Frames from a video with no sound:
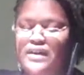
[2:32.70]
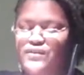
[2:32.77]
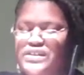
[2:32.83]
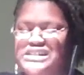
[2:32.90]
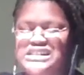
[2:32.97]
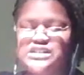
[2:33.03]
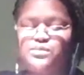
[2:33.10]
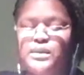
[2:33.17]

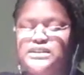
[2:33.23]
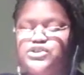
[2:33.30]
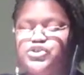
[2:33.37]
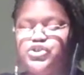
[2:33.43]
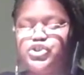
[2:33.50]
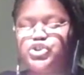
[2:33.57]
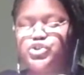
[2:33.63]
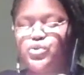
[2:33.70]
This is meant to
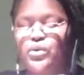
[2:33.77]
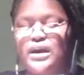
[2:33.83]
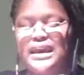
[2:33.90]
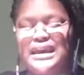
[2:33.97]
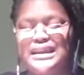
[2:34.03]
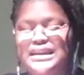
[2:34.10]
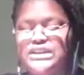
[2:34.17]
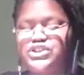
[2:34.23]
destroy
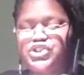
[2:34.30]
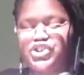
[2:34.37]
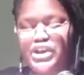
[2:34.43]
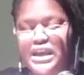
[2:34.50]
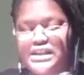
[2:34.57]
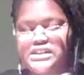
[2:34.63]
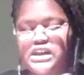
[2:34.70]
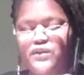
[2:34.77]
any
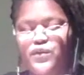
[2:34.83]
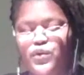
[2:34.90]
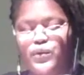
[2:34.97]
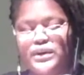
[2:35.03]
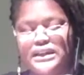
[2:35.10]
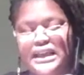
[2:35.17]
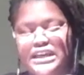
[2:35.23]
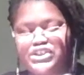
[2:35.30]
chance of a
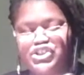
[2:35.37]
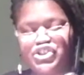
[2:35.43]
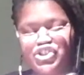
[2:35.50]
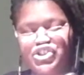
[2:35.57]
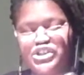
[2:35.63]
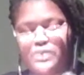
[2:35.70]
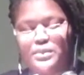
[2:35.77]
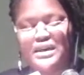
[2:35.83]

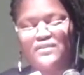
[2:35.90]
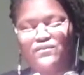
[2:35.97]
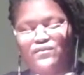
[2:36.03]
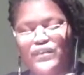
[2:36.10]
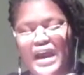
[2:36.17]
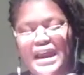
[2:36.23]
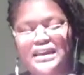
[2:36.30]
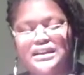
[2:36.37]
relationship and
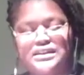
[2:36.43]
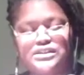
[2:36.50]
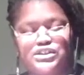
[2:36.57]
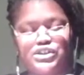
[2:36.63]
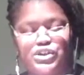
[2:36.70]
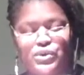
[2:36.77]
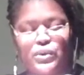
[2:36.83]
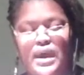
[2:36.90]

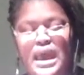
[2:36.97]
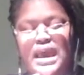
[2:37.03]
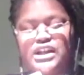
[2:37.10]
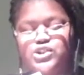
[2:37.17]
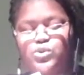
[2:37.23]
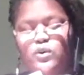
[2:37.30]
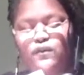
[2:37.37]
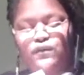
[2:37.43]
violence you
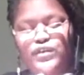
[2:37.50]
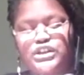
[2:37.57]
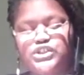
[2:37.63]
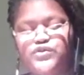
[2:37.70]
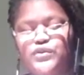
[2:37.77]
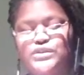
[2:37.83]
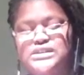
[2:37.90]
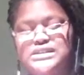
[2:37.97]
into a
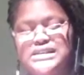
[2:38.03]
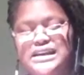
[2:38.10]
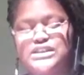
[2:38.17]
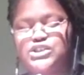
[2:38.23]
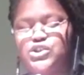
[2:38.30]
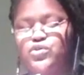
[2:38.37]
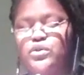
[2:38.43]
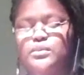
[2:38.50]
vengeful
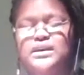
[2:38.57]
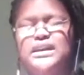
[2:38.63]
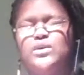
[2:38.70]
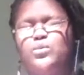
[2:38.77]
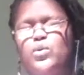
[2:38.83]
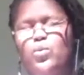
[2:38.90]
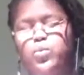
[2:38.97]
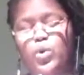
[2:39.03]
sex agreement.
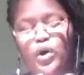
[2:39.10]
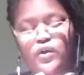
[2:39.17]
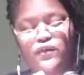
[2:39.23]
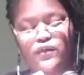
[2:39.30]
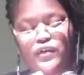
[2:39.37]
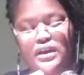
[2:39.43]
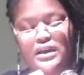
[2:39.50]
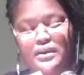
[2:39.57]
It will work
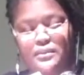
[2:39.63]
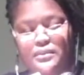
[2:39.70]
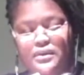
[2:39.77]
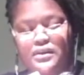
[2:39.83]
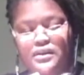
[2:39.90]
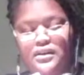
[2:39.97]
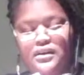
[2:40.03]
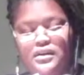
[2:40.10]
for him.
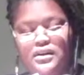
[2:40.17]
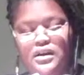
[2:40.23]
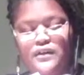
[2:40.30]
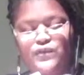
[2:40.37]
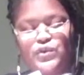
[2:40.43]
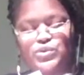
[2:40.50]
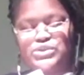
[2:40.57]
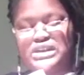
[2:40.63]

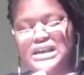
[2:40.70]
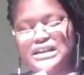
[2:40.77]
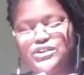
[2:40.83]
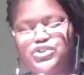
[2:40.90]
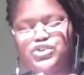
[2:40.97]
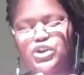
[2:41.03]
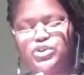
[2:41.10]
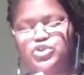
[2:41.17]
Those
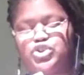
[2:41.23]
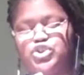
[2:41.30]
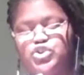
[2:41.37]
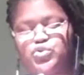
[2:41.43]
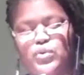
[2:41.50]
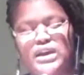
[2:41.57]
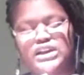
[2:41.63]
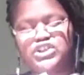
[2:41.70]
insults
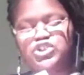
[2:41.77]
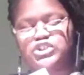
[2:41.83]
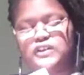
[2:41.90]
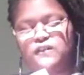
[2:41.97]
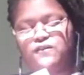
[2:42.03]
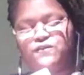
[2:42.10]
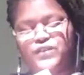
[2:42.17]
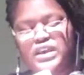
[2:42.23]
strangely
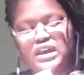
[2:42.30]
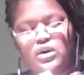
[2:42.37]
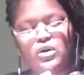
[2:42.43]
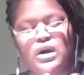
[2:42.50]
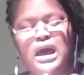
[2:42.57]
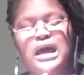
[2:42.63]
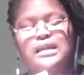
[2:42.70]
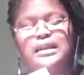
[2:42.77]

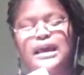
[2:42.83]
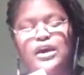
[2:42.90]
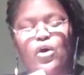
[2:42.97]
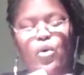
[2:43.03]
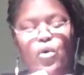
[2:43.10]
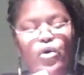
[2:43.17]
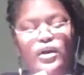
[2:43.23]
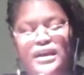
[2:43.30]
feel like
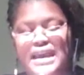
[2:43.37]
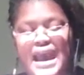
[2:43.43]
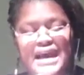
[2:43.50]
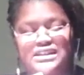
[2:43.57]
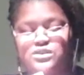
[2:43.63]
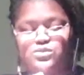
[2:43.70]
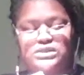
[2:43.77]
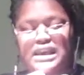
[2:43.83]

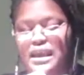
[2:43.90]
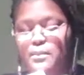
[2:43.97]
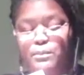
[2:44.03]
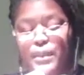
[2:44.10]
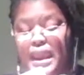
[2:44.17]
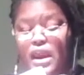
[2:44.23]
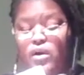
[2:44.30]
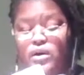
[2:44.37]
orgasms. They
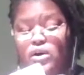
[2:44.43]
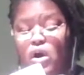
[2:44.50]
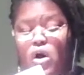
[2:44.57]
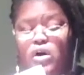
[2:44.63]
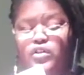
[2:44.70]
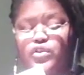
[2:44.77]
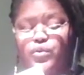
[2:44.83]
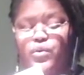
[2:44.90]
impair in
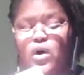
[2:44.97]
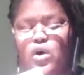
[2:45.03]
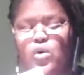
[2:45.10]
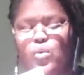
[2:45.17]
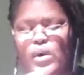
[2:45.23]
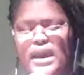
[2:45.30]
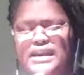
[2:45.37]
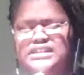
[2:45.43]
all the
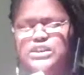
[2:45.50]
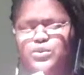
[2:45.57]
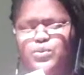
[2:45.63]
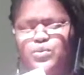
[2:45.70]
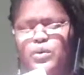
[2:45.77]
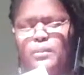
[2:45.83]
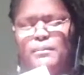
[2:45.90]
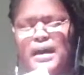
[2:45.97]
wrong ways. It
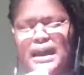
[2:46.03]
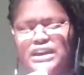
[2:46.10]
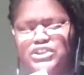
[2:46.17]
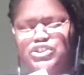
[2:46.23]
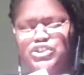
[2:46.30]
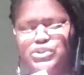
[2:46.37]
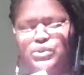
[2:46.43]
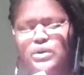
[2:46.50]
will
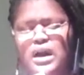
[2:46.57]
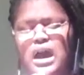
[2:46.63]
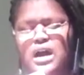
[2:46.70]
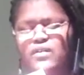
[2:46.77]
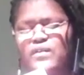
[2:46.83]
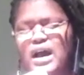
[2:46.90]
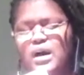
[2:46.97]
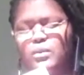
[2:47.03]
remind you of
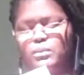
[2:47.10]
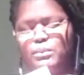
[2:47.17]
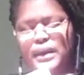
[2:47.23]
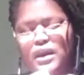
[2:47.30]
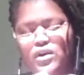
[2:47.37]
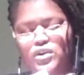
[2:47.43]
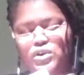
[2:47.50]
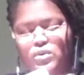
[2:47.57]
how
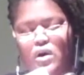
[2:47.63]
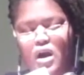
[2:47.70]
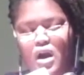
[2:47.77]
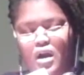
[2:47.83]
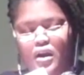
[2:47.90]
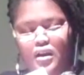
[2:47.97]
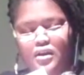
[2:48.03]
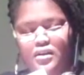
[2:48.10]
bare you are.